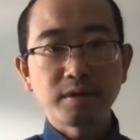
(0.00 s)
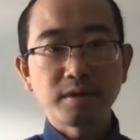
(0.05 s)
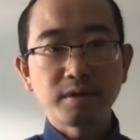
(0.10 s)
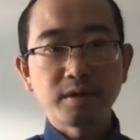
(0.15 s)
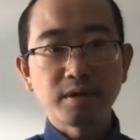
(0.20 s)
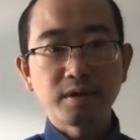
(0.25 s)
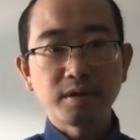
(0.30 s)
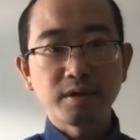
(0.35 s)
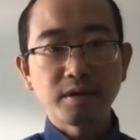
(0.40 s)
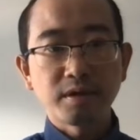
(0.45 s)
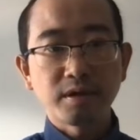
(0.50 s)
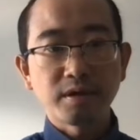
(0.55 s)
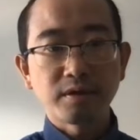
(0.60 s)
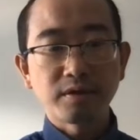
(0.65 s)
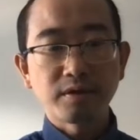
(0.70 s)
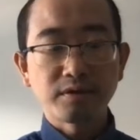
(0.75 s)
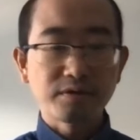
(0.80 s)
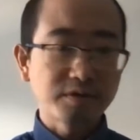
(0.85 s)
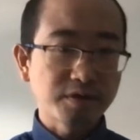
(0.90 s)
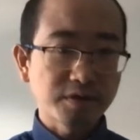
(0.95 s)

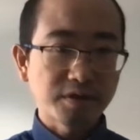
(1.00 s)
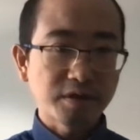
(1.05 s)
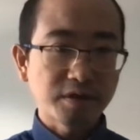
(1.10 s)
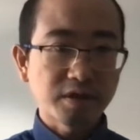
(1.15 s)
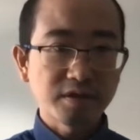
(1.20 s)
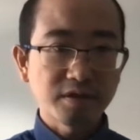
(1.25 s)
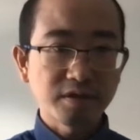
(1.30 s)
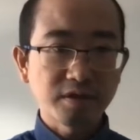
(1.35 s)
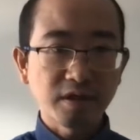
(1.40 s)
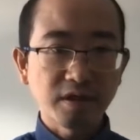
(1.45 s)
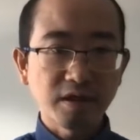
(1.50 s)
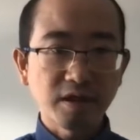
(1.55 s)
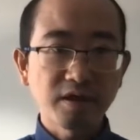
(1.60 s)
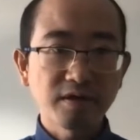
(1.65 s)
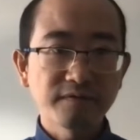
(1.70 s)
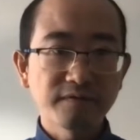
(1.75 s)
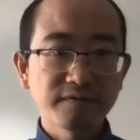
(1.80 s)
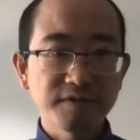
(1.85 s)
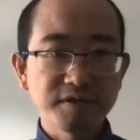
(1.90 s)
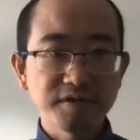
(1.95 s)
Another suggestion I
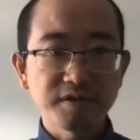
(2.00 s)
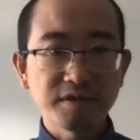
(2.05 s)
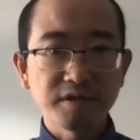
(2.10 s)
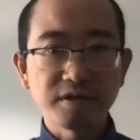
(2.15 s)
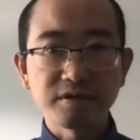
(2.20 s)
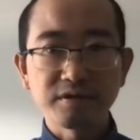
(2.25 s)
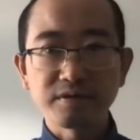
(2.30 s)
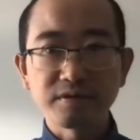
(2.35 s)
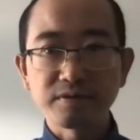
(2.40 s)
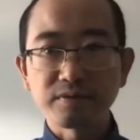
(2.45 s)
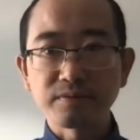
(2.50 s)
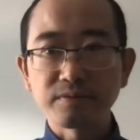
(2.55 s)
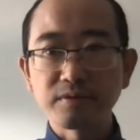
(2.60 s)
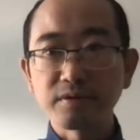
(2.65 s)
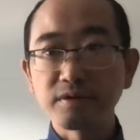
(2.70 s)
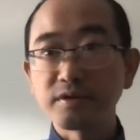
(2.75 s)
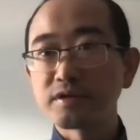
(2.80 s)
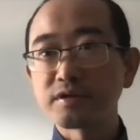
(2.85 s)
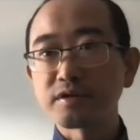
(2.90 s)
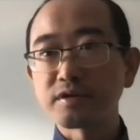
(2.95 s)
have is to
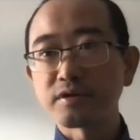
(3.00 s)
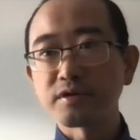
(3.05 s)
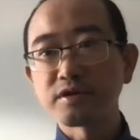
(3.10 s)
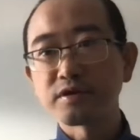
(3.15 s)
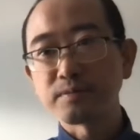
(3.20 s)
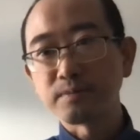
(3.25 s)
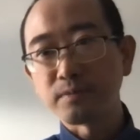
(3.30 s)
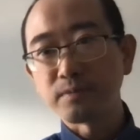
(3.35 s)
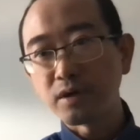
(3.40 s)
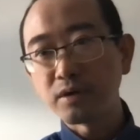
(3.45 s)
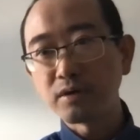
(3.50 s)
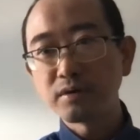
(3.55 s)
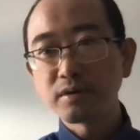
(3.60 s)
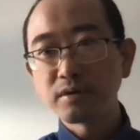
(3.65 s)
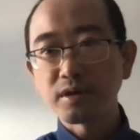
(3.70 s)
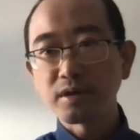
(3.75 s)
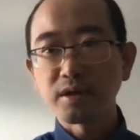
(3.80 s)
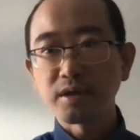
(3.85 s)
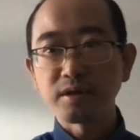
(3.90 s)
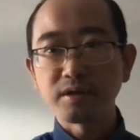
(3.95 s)
really start
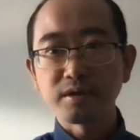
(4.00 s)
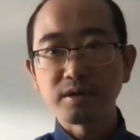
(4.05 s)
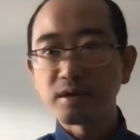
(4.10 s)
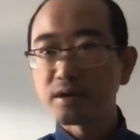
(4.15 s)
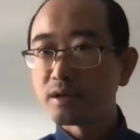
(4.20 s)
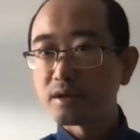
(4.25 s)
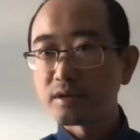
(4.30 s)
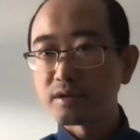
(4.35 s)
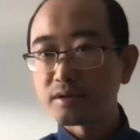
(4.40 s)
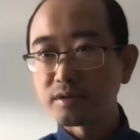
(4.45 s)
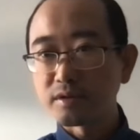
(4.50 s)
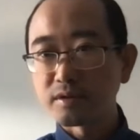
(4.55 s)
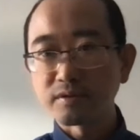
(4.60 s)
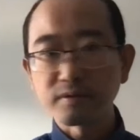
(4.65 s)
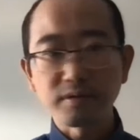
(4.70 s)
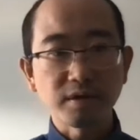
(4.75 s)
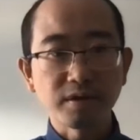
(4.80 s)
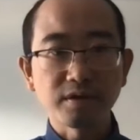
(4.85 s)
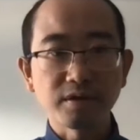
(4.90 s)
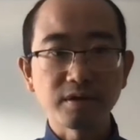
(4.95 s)
small, and
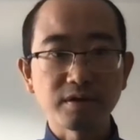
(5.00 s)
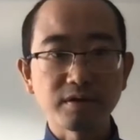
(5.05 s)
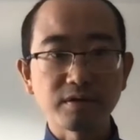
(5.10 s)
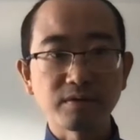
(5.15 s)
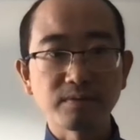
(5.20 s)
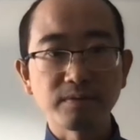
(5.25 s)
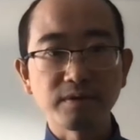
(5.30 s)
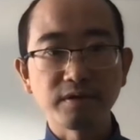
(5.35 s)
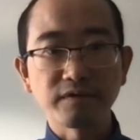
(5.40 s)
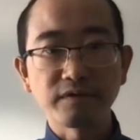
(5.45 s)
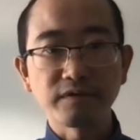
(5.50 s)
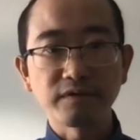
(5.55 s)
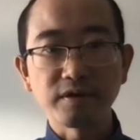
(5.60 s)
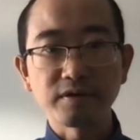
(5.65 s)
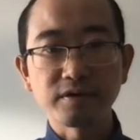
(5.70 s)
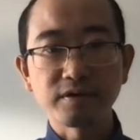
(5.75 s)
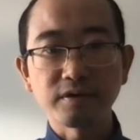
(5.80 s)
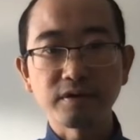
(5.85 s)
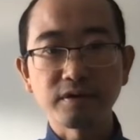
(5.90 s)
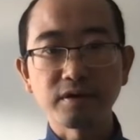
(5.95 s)
I think don't be
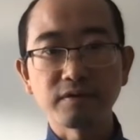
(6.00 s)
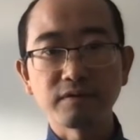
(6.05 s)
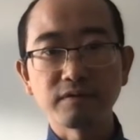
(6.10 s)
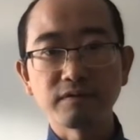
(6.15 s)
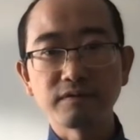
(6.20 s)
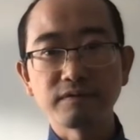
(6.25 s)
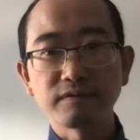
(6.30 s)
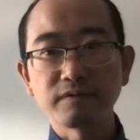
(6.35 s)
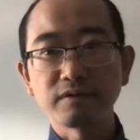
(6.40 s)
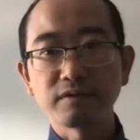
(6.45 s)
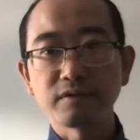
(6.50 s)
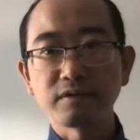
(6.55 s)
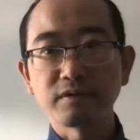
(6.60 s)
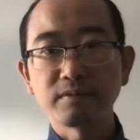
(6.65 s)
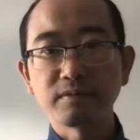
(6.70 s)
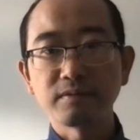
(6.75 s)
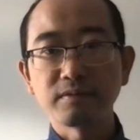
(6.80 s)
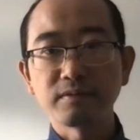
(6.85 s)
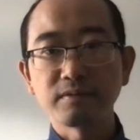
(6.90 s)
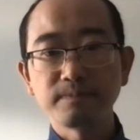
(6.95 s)
afraid to kind of
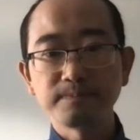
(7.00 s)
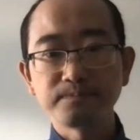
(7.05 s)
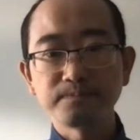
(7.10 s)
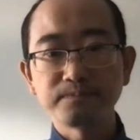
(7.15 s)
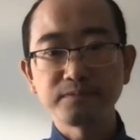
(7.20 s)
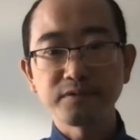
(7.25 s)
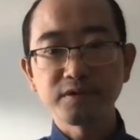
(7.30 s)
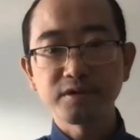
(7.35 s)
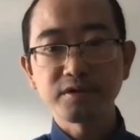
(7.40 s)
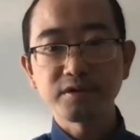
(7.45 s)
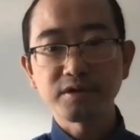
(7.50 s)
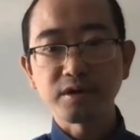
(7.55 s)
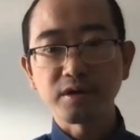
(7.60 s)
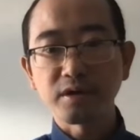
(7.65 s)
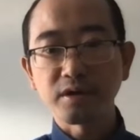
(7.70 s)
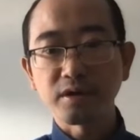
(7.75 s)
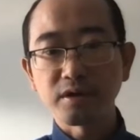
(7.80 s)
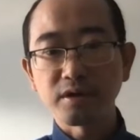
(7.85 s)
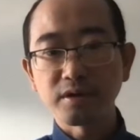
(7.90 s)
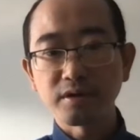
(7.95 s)

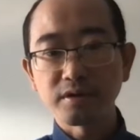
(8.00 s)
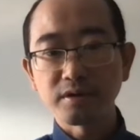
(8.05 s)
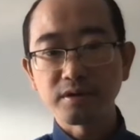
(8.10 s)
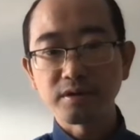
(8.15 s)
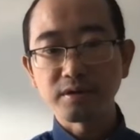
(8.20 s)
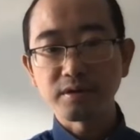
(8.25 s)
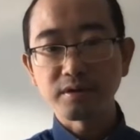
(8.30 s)
start